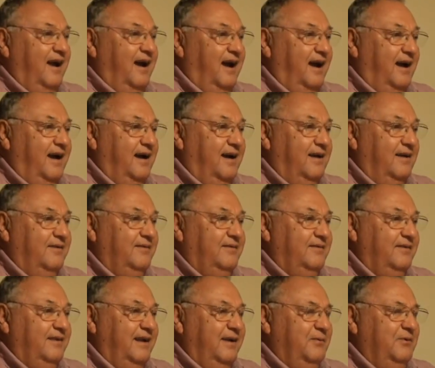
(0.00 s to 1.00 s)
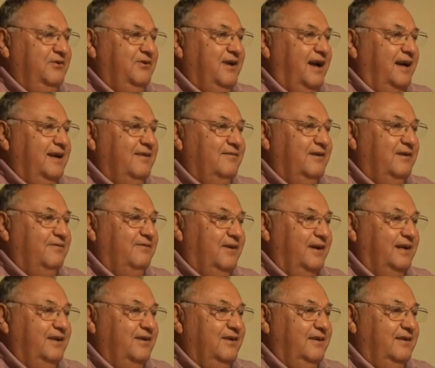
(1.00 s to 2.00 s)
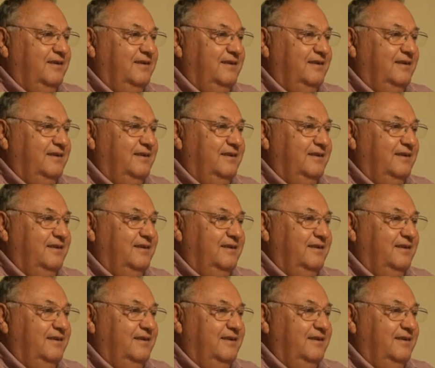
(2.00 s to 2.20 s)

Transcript: uh, it was kind of a fun,